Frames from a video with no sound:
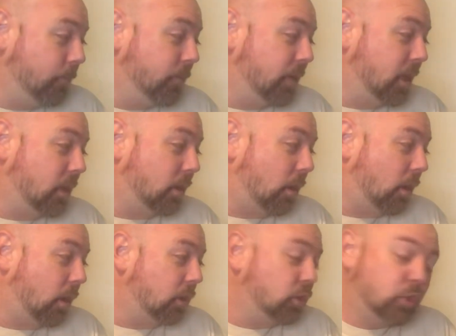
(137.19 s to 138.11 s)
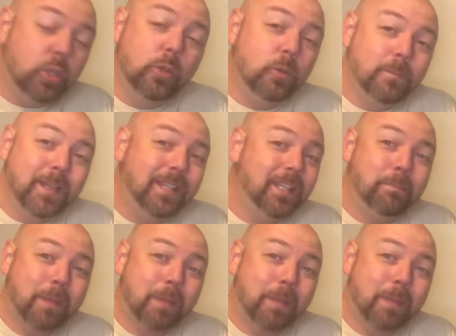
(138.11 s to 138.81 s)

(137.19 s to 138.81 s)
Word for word: there are too many